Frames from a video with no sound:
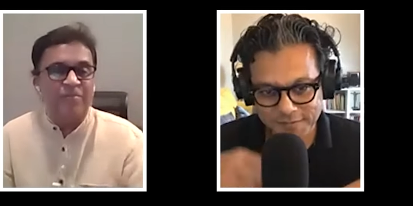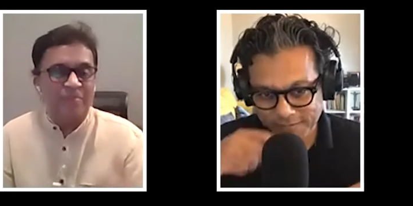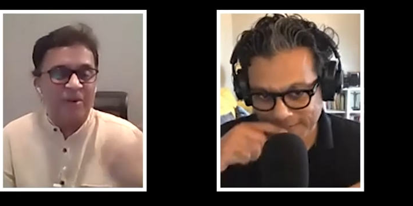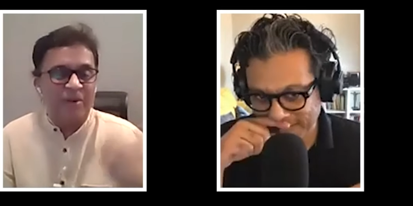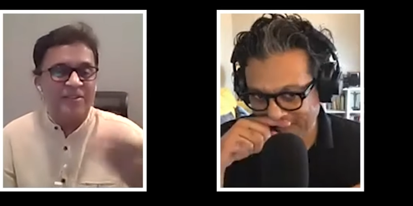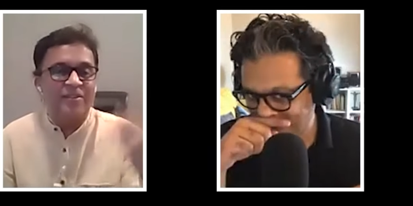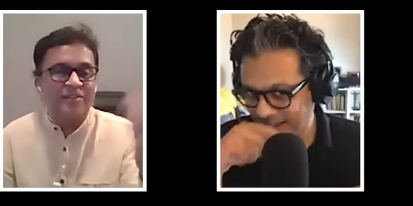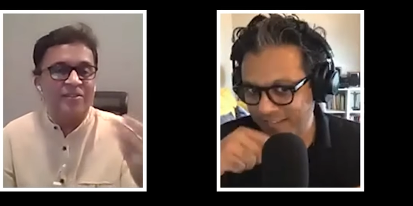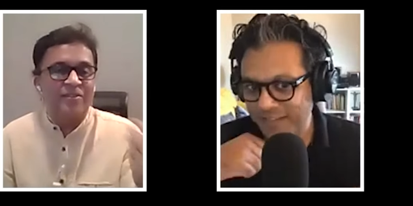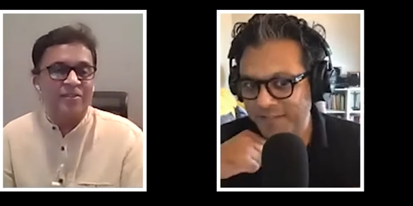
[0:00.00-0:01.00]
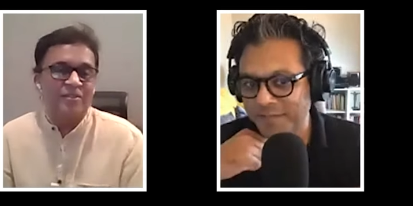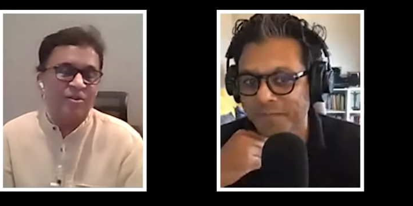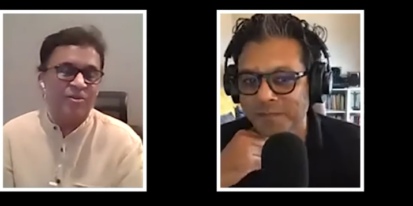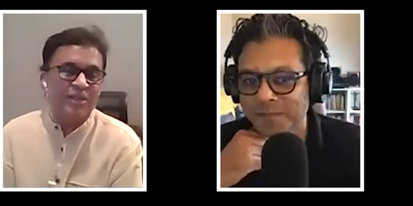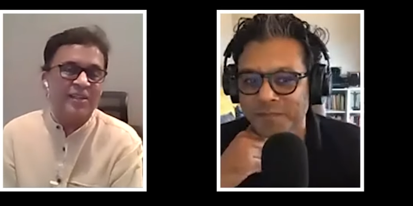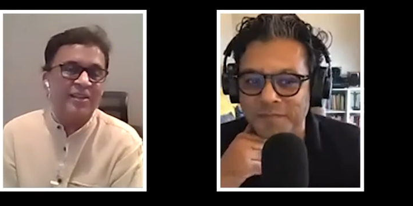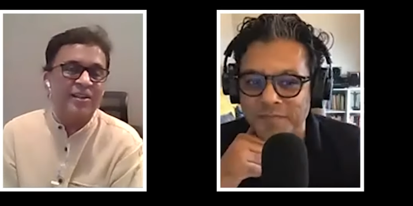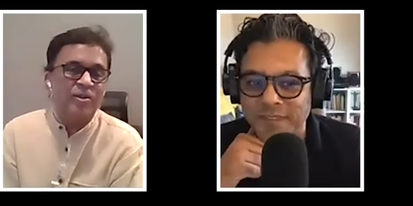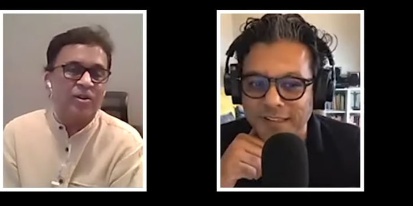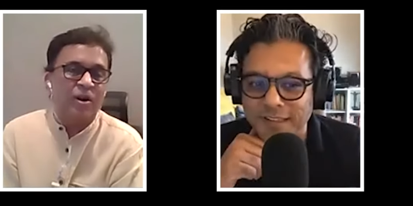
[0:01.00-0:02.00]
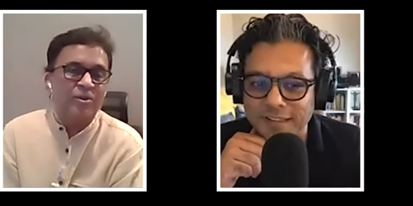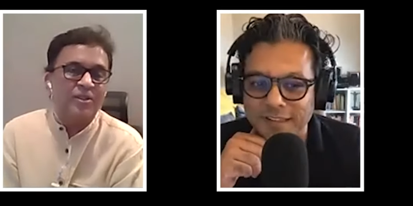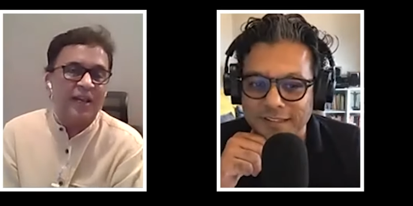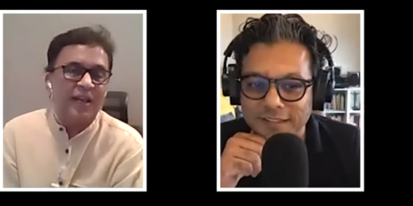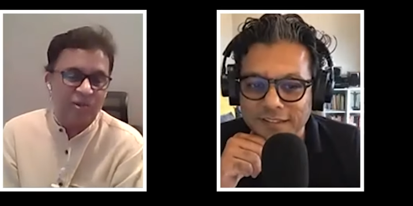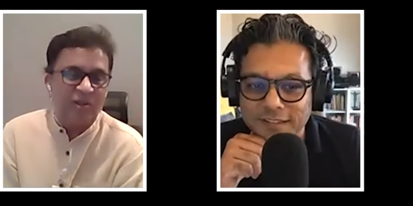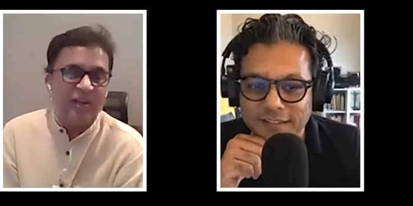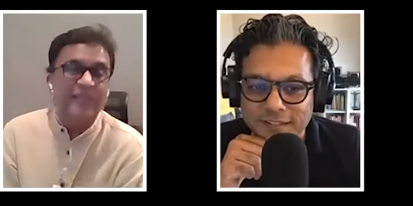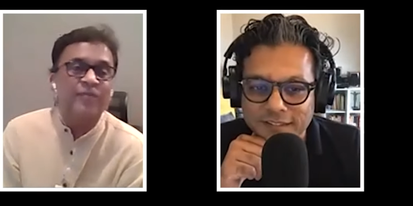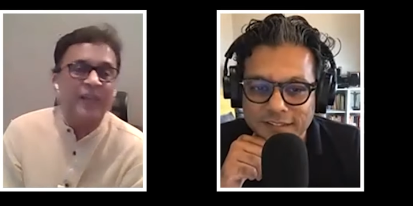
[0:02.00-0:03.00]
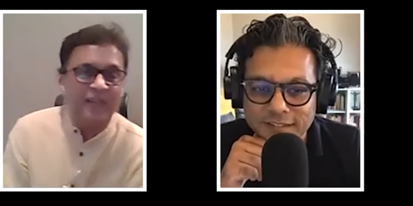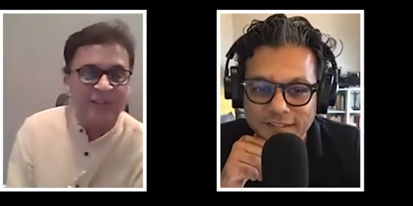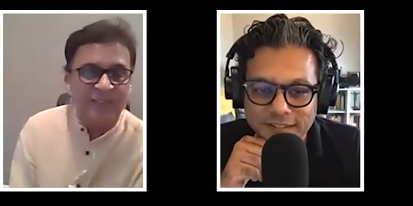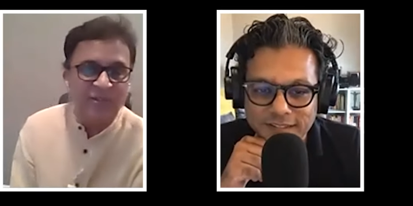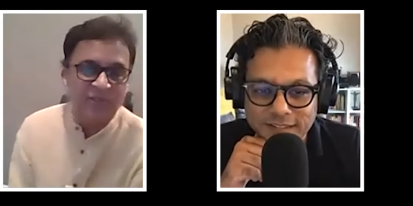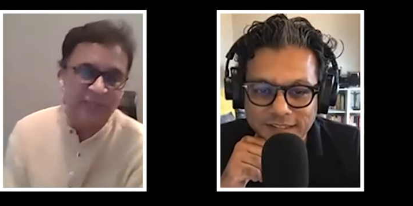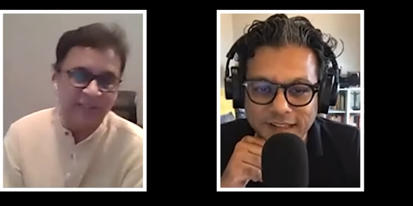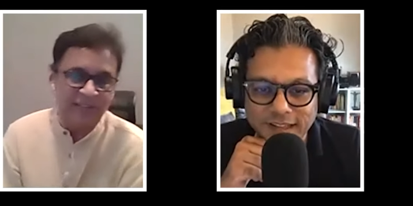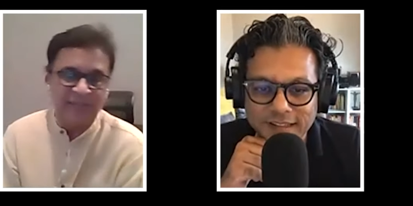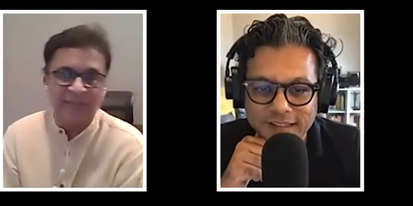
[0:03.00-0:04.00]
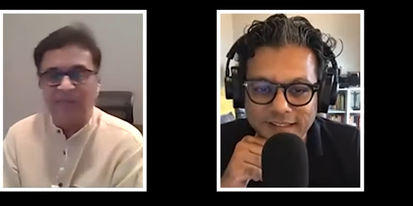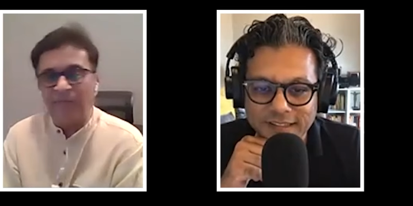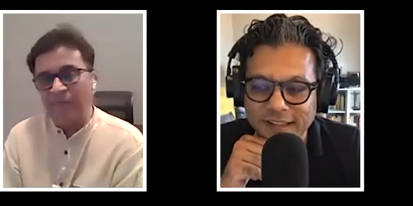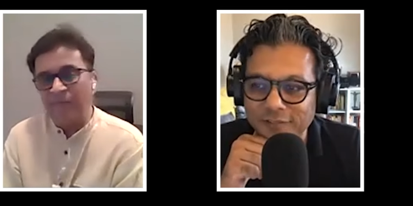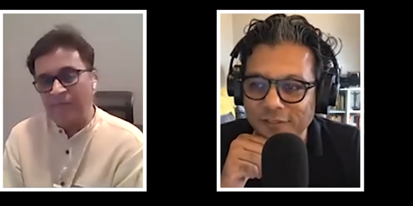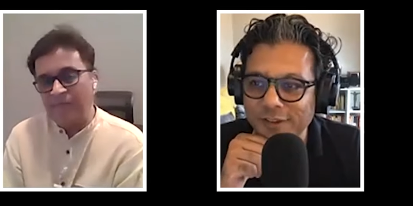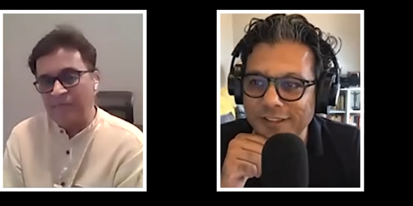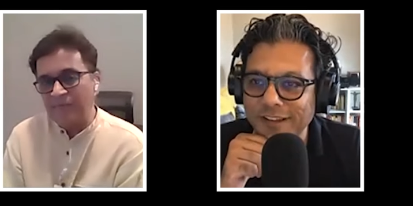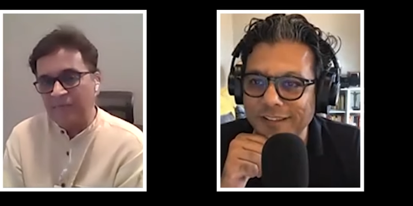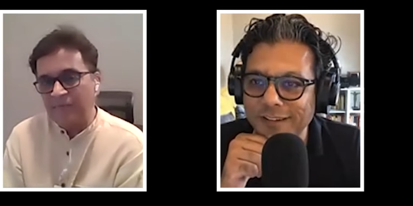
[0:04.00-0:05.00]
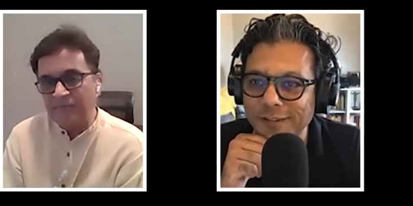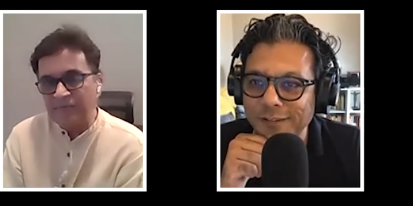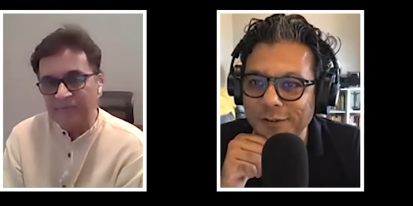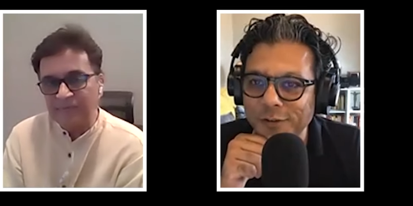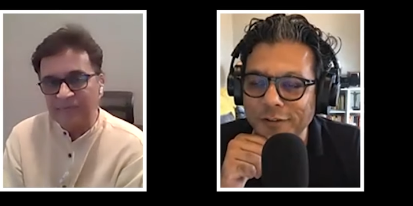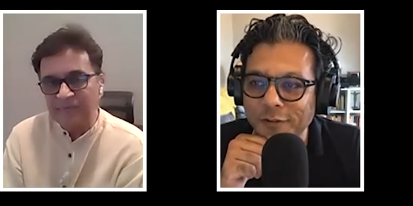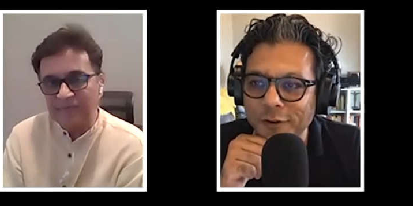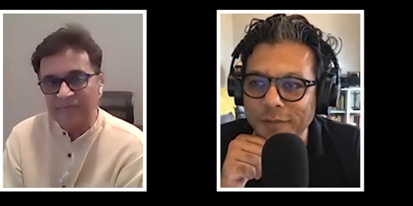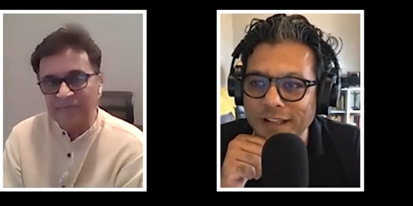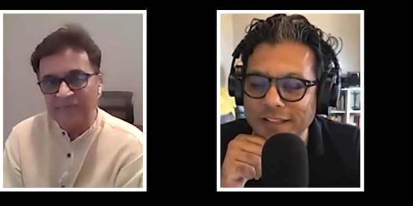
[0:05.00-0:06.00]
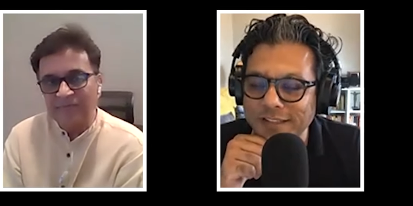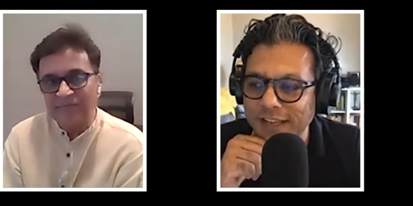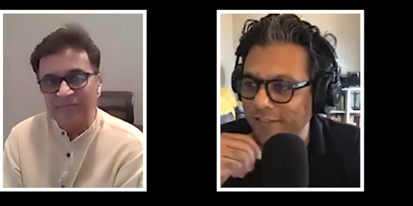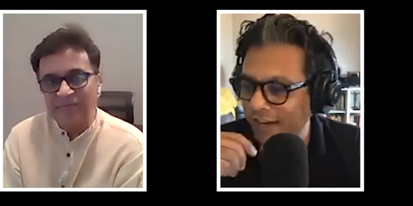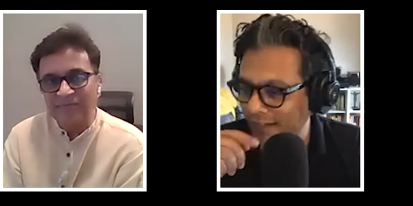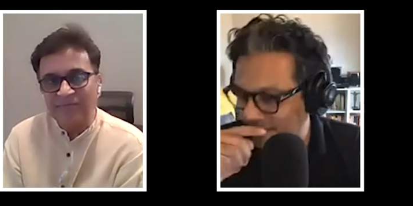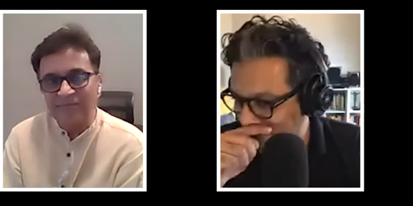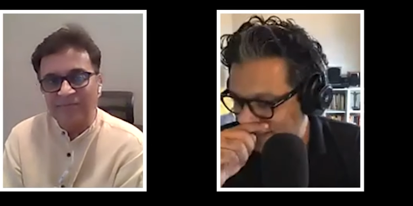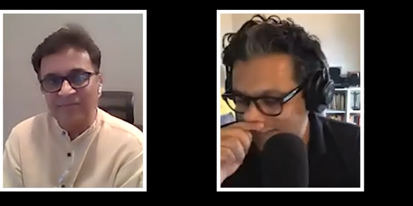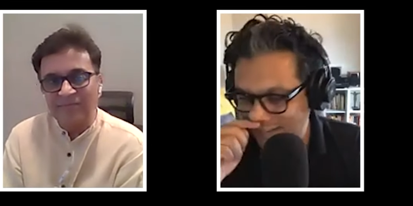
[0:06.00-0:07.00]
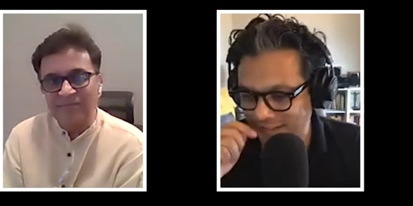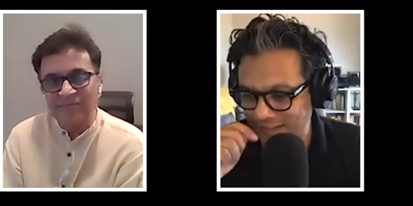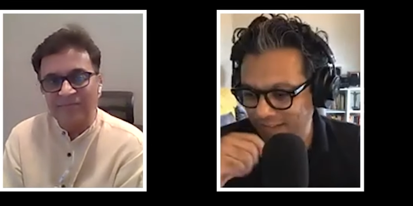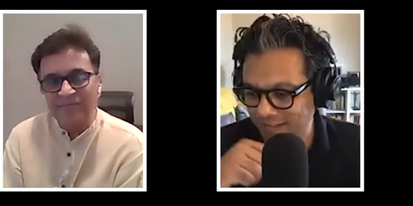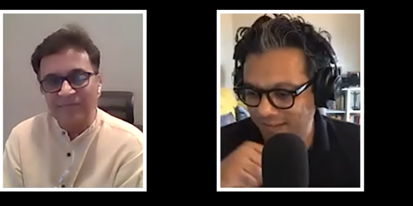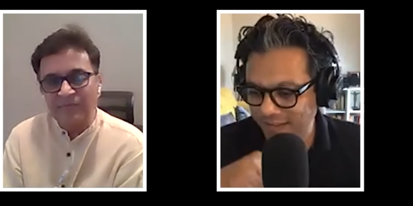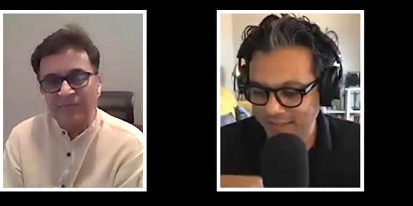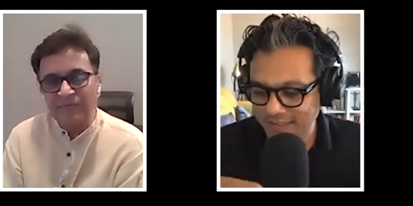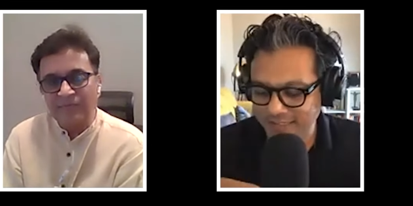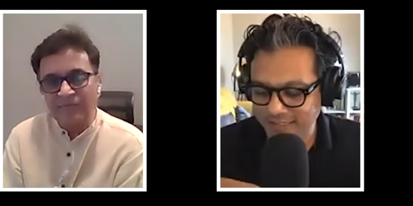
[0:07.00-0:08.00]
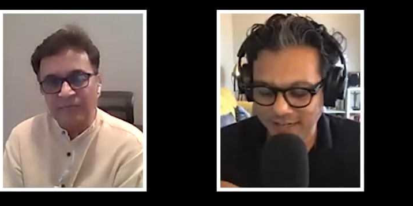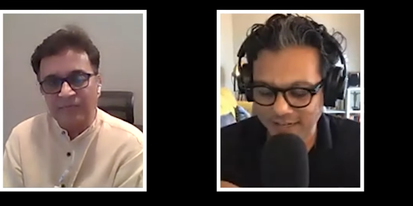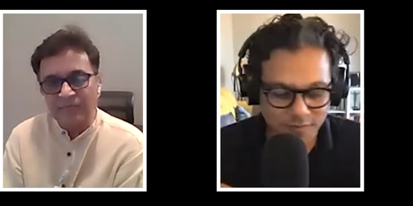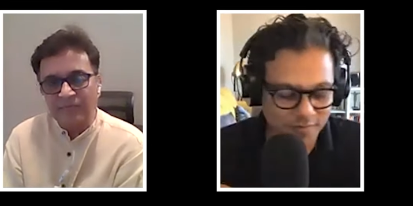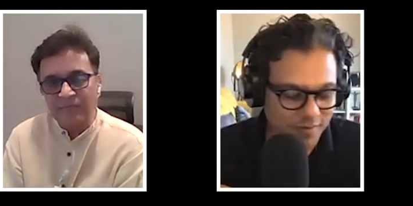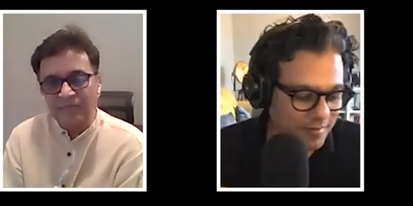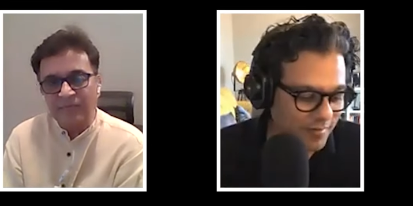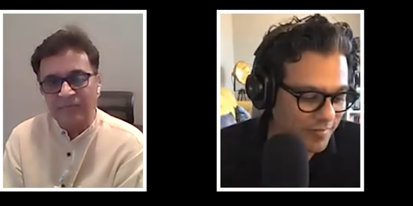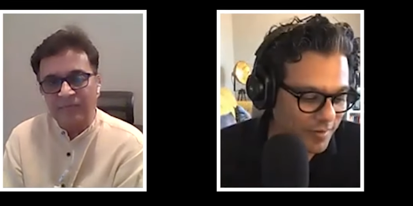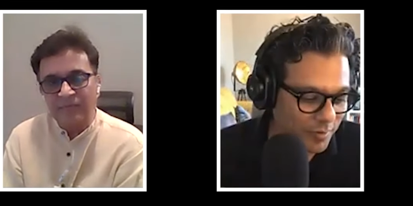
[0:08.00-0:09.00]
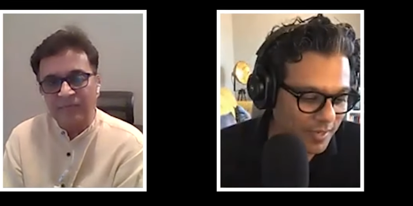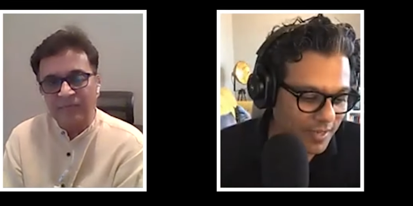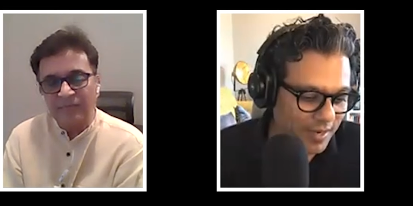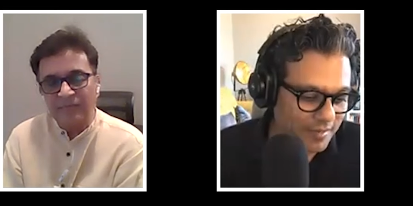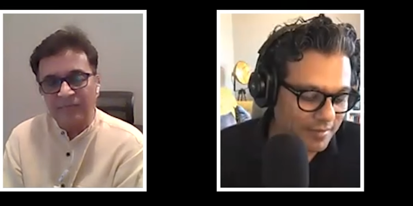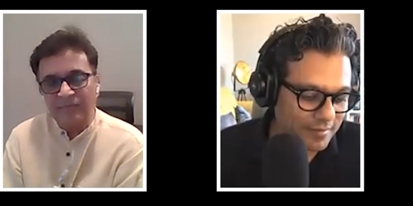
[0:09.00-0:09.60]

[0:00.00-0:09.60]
Speaker 1: but you have to take it into account the actual life as you said.
Speaker 2: Yeah, for the do it for me culture. In fact, yesterday we were looking at